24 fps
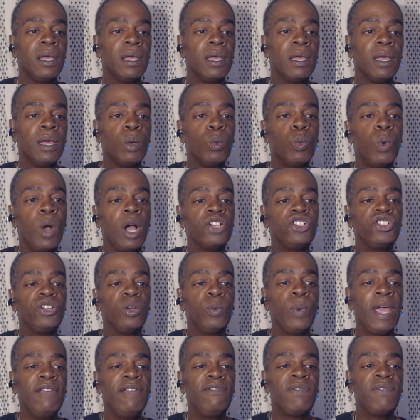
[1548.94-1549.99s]
wash
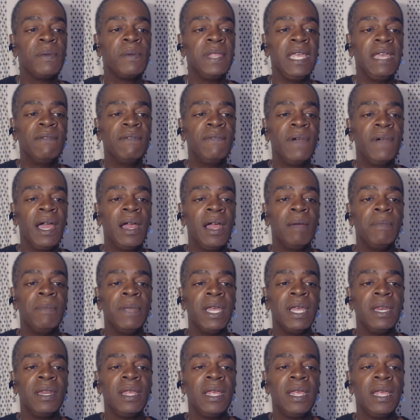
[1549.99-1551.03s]
away from the environment.
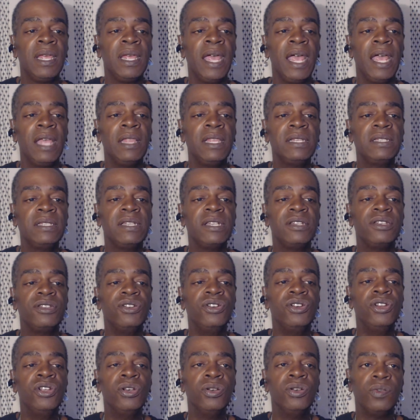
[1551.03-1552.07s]
And this is
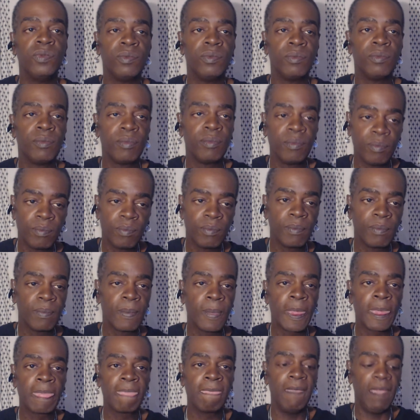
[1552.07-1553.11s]
new
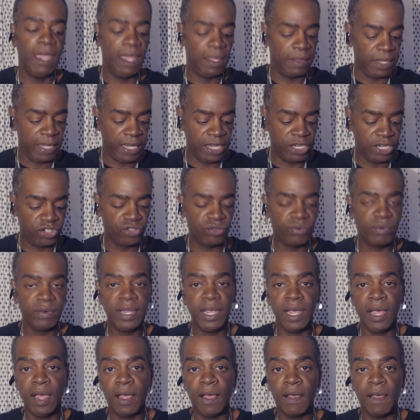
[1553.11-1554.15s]
in the history
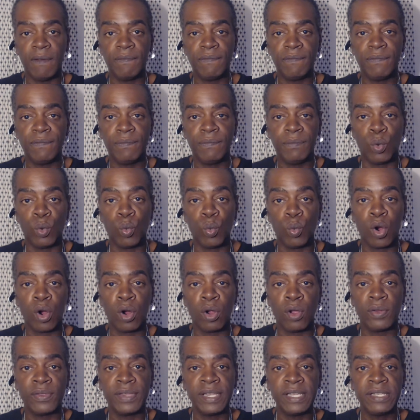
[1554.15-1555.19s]
of the
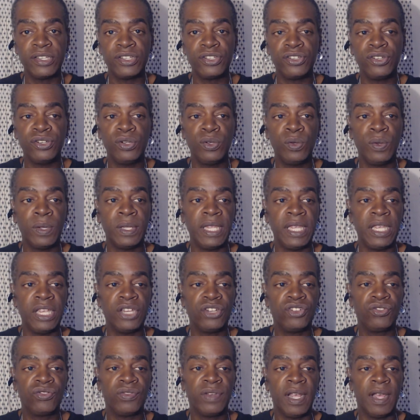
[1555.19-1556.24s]
world. This is new in the
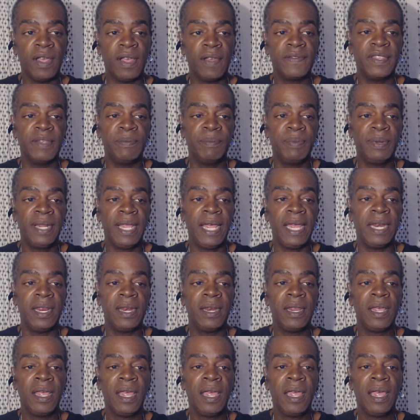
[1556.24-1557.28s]
history of the planet.
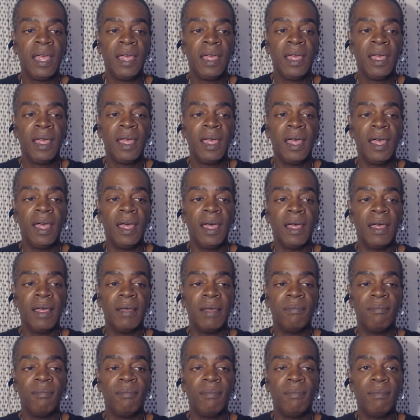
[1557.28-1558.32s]
Um,
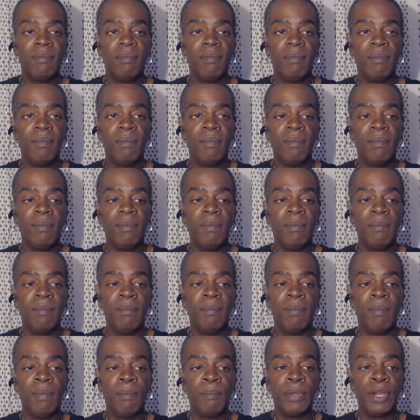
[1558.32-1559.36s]

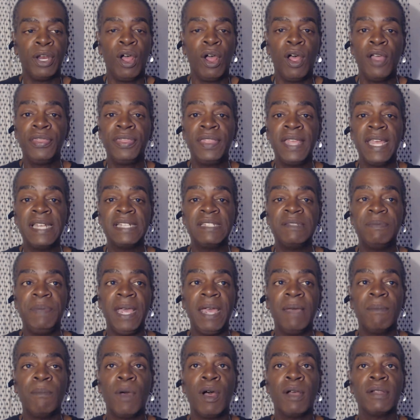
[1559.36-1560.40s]
but all things being
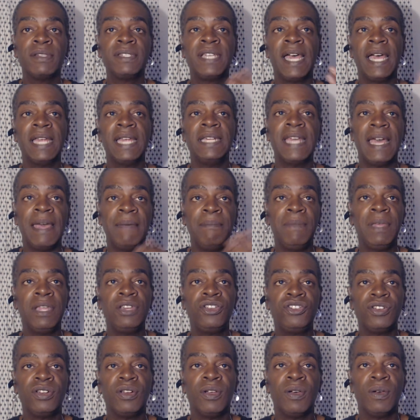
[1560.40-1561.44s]

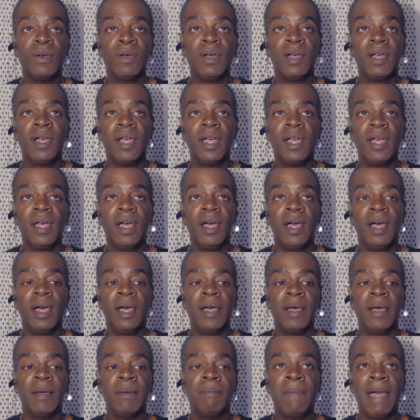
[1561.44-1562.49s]
multidimensional,
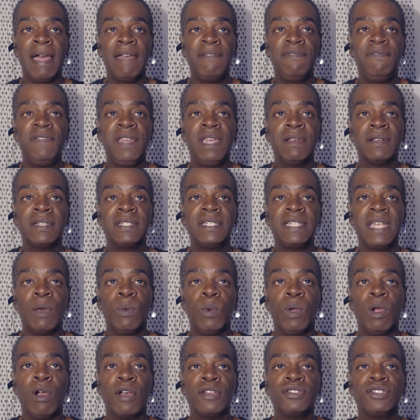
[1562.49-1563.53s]
my fear is that
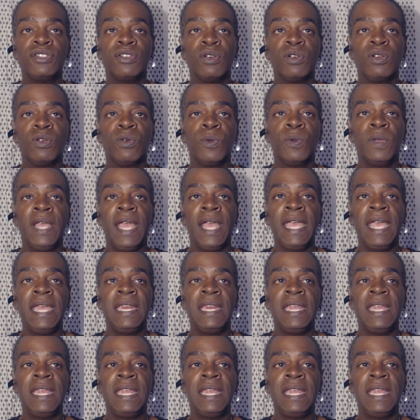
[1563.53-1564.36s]
we're also creating